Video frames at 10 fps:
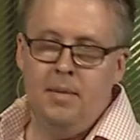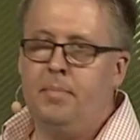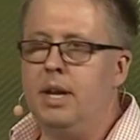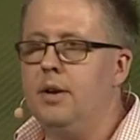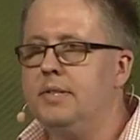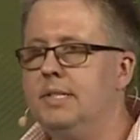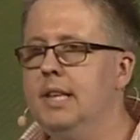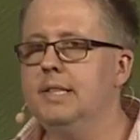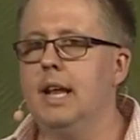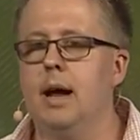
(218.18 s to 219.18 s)
But you know,
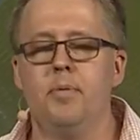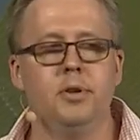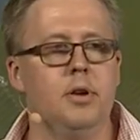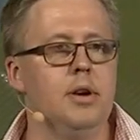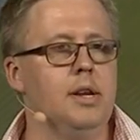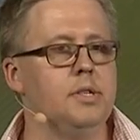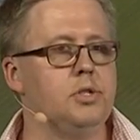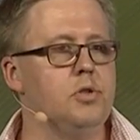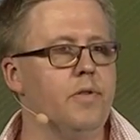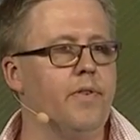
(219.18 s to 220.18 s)
since that opportunity is
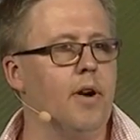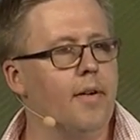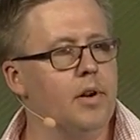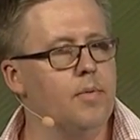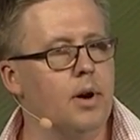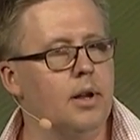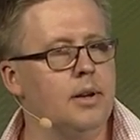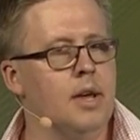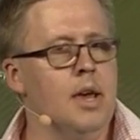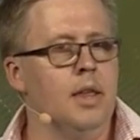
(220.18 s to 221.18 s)
true for
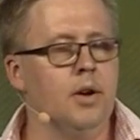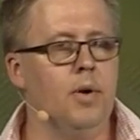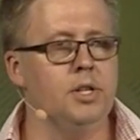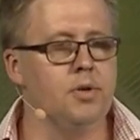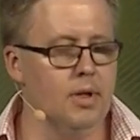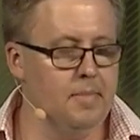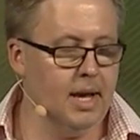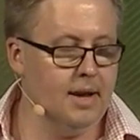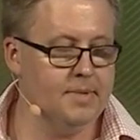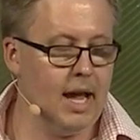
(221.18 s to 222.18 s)
everyone, the question really
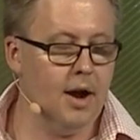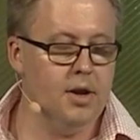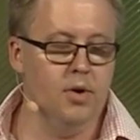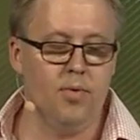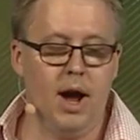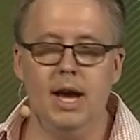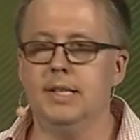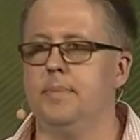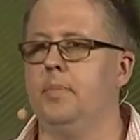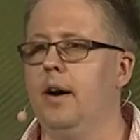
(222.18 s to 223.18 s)
becomes, how do you
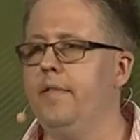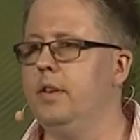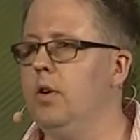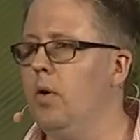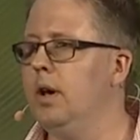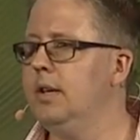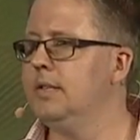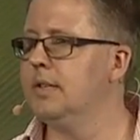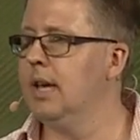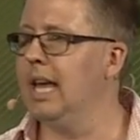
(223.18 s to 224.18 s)
rise above the
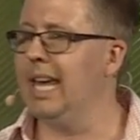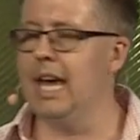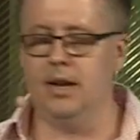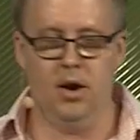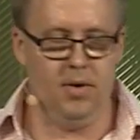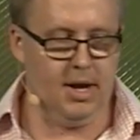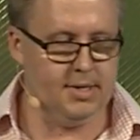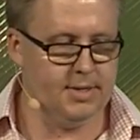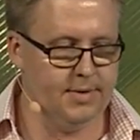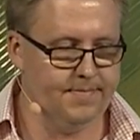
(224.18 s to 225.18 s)
noise and get
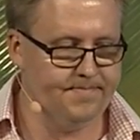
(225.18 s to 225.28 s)
noticed?